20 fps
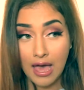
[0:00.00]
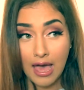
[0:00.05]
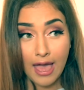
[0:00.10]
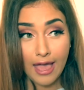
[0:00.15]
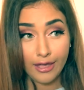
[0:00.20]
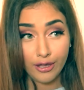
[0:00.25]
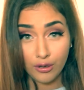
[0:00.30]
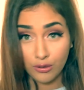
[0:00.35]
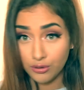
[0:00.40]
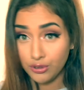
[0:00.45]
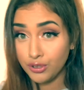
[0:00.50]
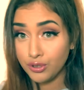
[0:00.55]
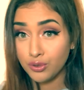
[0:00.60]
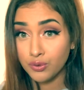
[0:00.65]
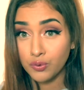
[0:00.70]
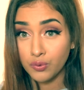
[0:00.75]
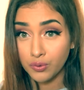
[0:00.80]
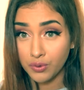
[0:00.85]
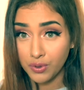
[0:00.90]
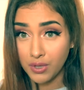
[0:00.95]
I go to
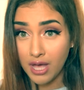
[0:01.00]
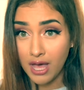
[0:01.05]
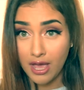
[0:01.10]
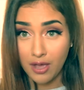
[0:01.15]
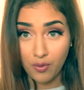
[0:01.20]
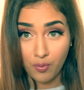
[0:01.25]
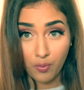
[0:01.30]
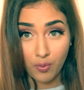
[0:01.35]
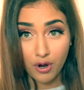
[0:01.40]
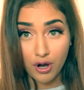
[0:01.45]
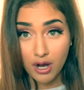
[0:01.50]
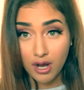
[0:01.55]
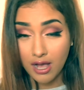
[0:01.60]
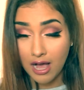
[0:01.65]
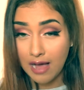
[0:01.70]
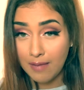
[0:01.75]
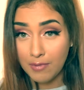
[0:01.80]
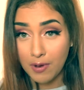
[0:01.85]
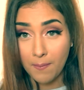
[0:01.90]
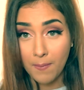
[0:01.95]
school, I work,
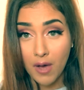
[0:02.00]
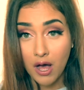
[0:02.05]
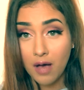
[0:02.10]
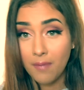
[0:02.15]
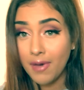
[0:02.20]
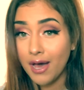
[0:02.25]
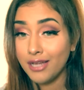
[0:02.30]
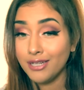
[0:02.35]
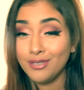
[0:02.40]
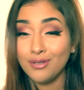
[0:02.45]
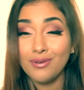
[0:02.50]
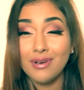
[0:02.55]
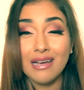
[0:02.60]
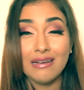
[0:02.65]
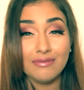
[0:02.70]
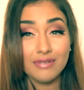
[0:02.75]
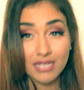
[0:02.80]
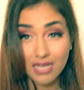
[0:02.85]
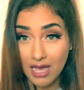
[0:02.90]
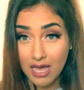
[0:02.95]
I'm a mom. I don't
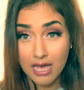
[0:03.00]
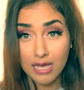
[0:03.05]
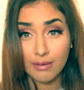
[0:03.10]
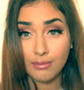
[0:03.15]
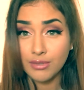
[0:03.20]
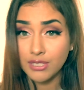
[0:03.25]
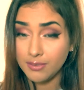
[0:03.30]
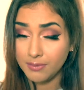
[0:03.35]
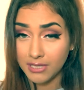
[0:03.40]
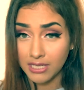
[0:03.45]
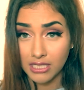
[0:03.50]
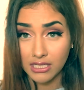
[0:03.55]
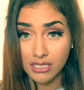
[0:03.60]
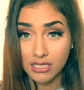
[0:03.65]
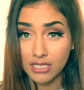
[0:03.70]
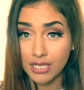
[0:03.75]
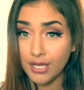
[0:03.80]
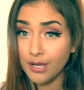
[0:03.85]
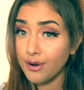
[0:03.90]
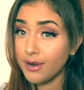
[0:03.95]
have time to be getting
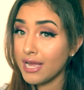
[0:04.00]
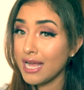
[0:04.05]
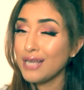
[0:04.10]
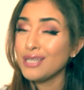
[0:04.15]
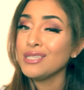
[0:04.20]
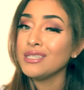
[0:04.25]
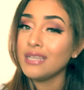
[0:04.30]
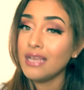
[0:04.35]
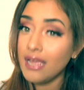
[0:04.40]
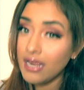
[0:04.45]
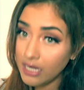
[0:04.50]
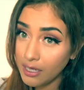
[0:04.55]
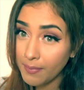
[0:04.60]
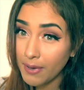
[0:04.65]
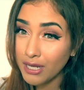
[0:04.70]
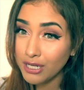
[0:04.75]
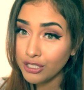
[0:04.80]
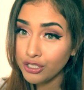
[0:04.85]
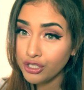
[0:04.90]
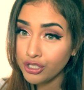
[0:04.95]
sick or catching
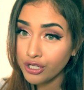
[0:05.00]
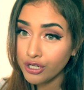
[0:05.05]
anybody's